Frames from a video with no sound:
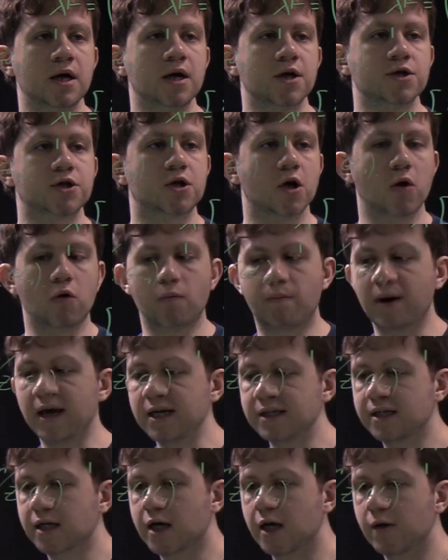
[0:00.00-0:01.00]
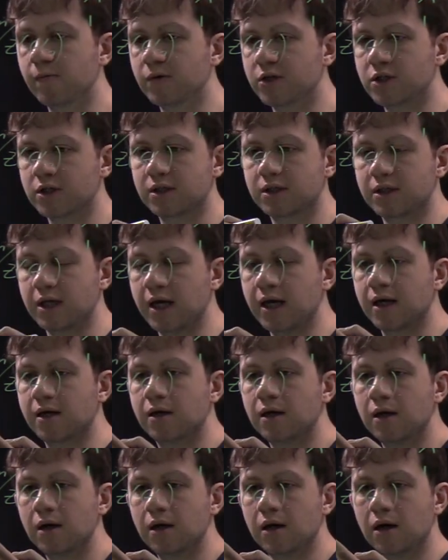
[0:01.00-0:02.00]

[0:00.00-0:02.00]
So basically, we just take,